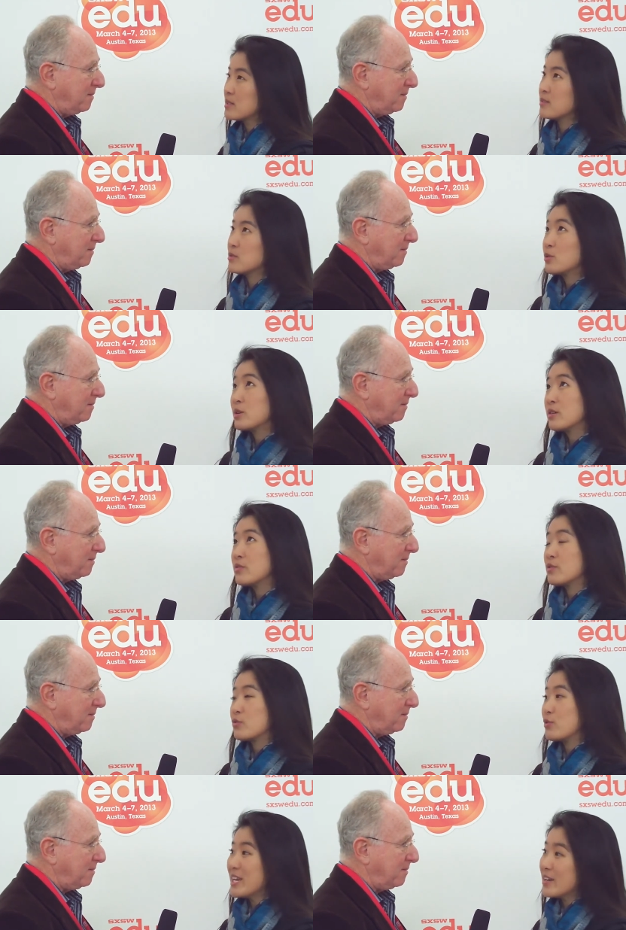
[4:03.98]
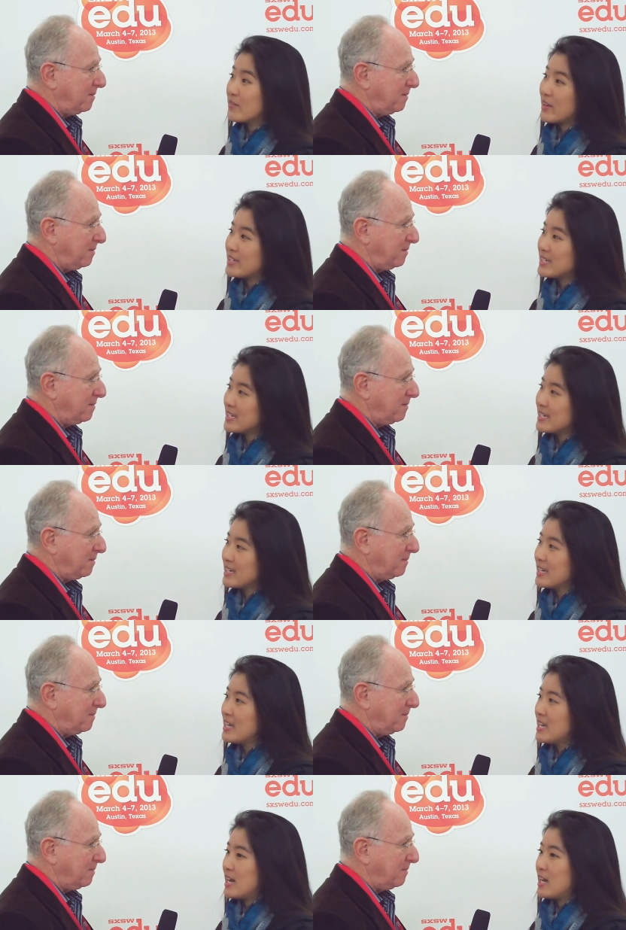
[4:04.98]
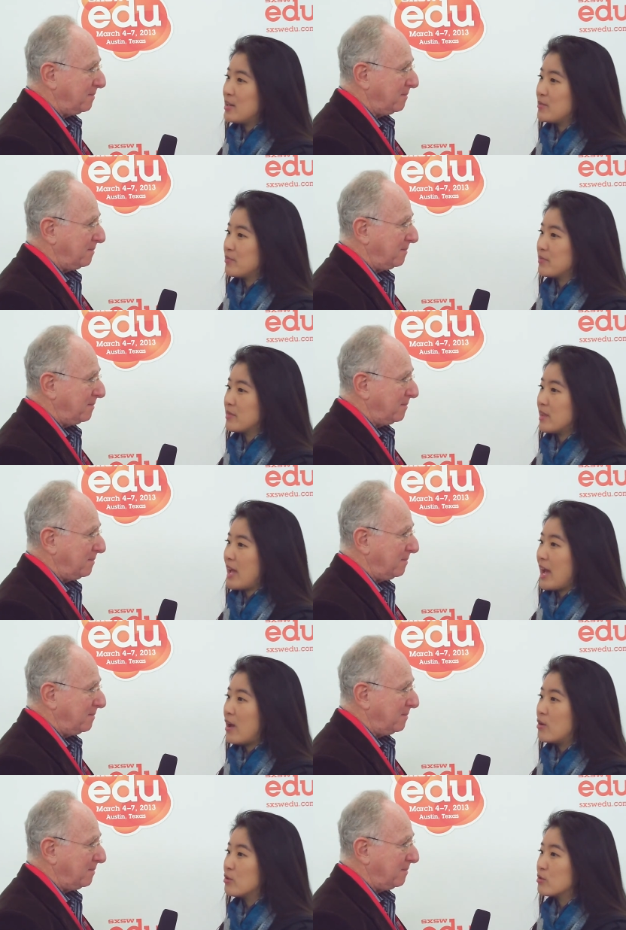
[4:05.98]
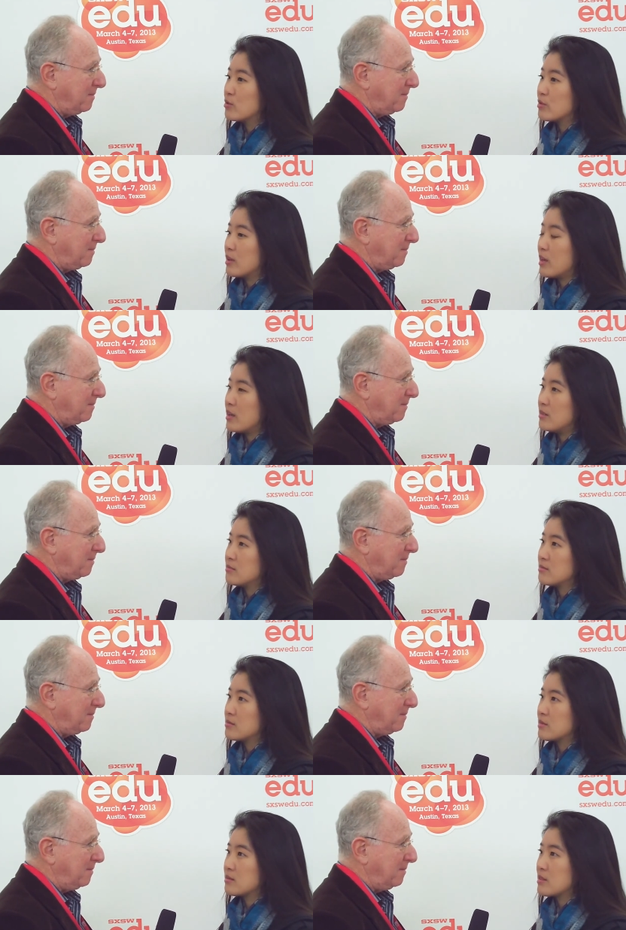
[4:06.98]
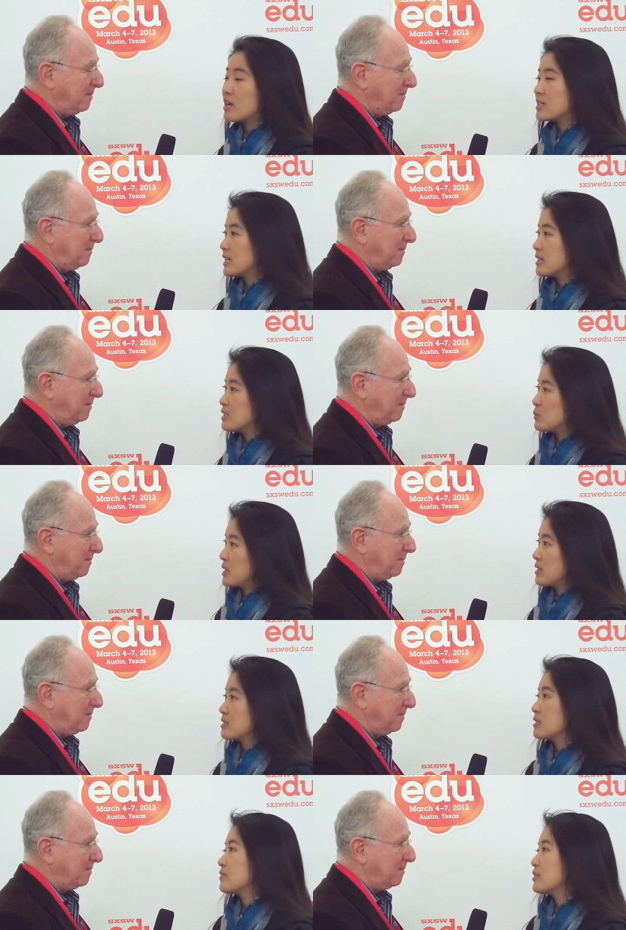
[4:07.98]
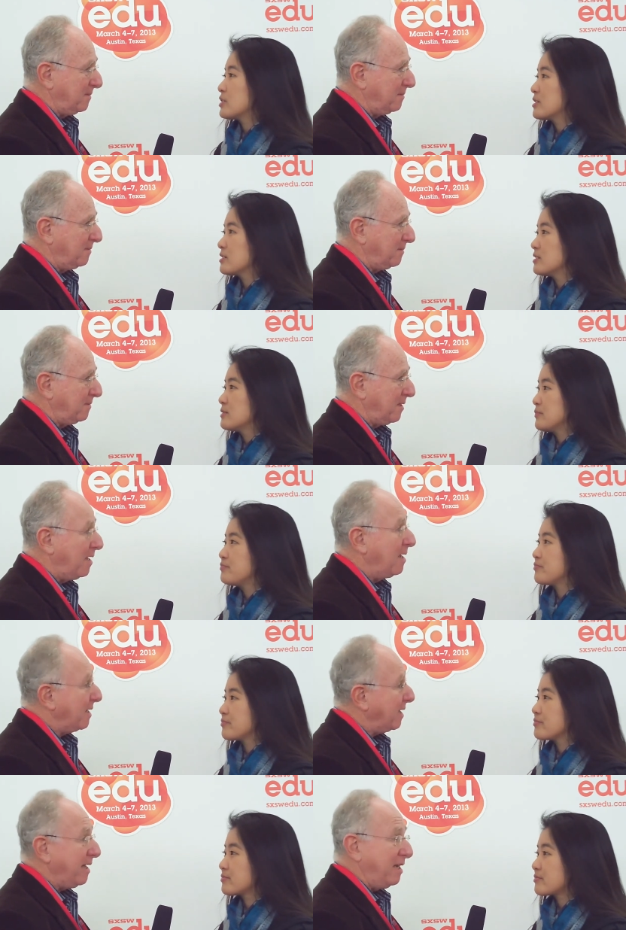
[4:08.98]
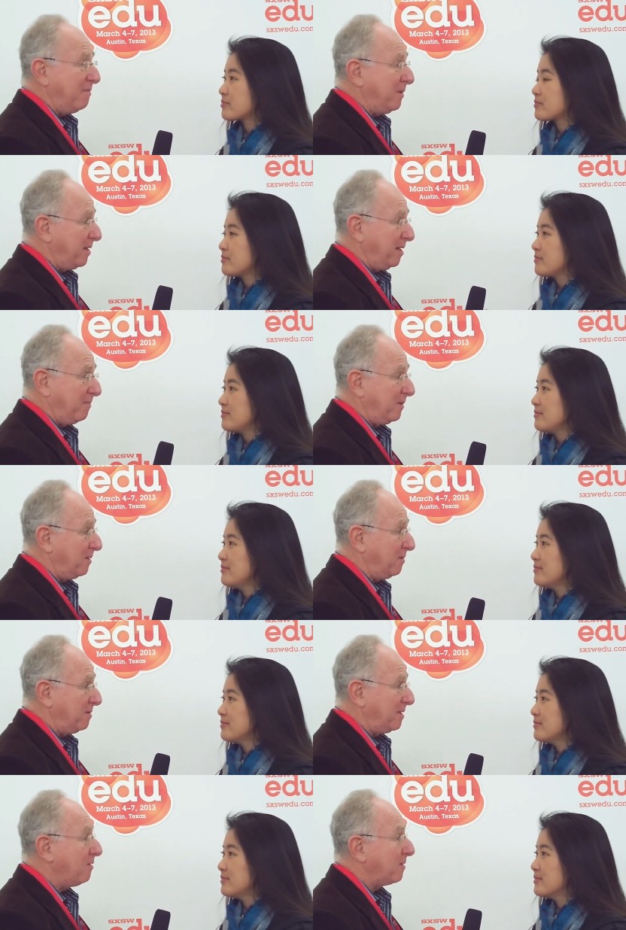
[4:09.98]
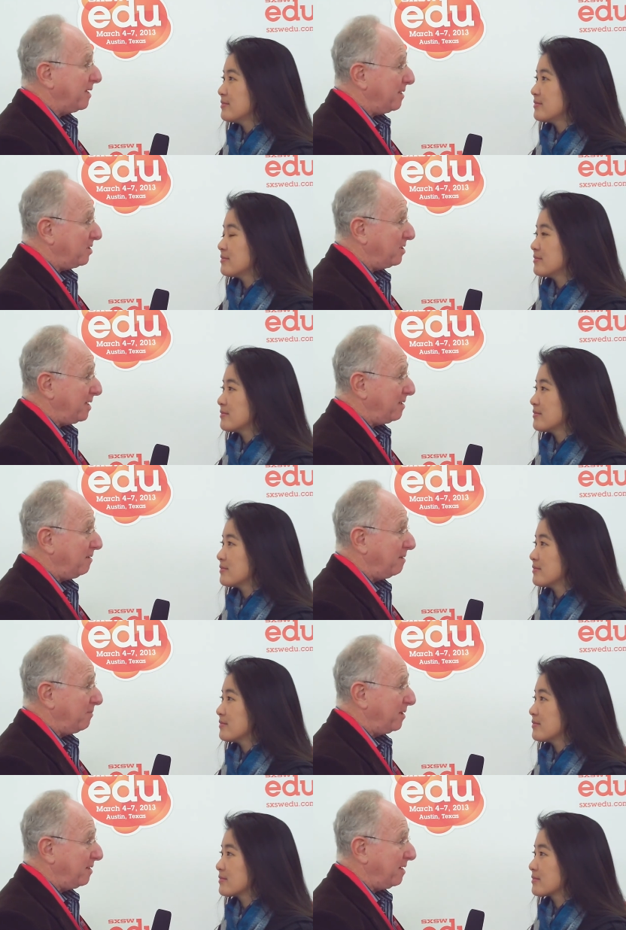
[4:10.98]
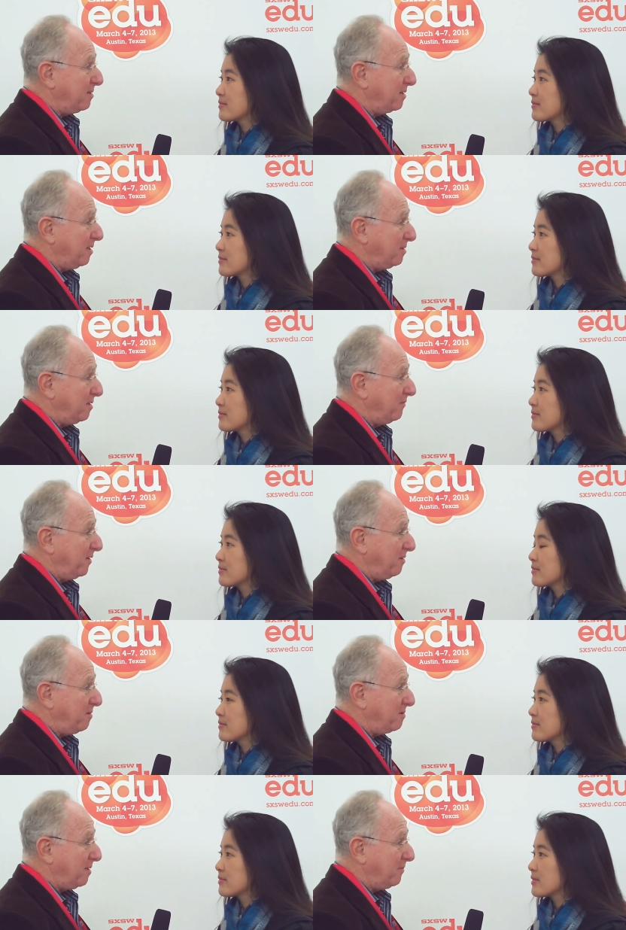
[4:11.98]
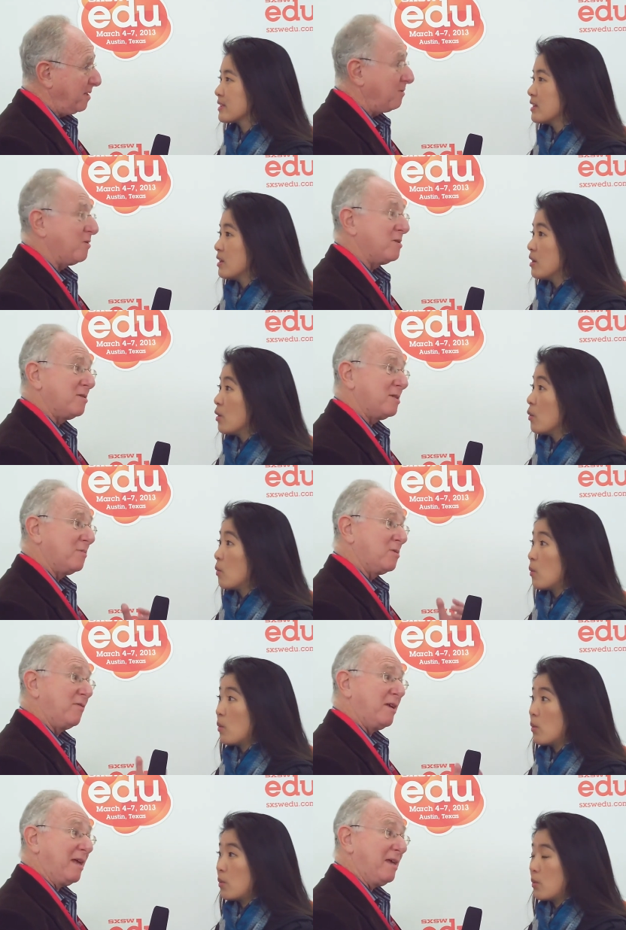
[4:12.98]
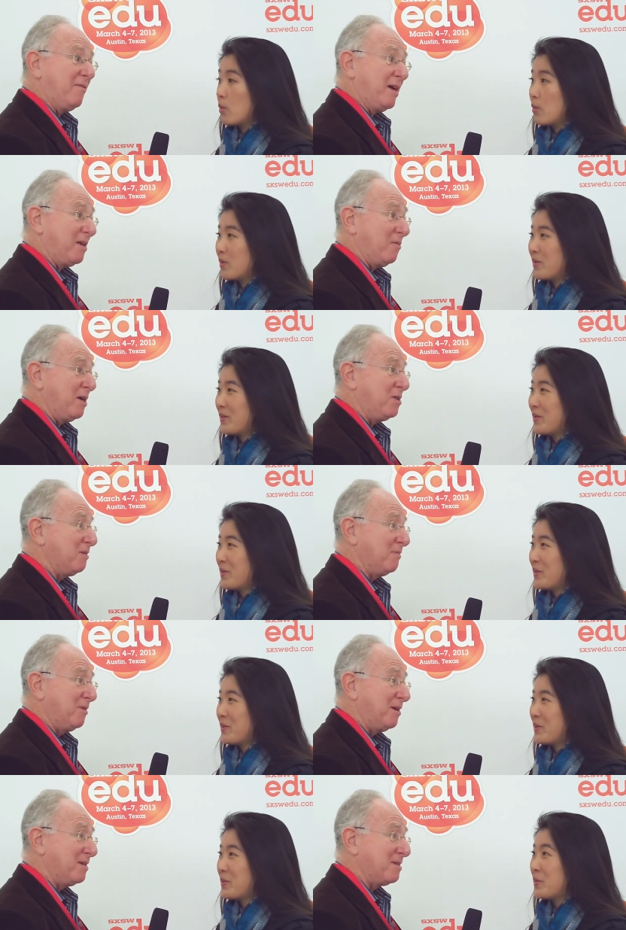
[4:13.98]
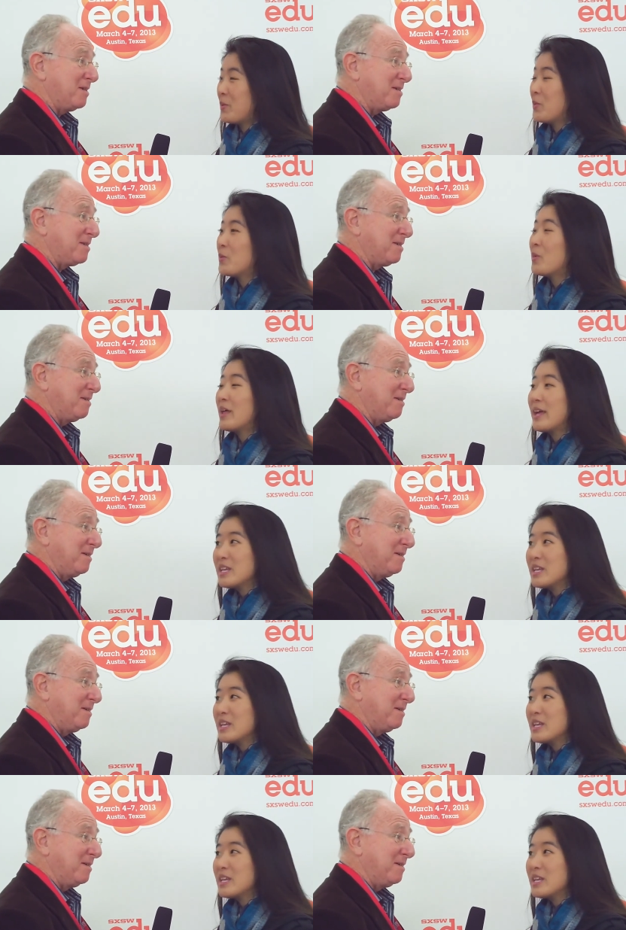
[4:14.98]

Speaker 1: sort of reinventing um, how uh, content is being delivered.
Speaker 2: Can anybody upload or get a channel and put educational videos up there, or is there some sort of evaluation process? Well,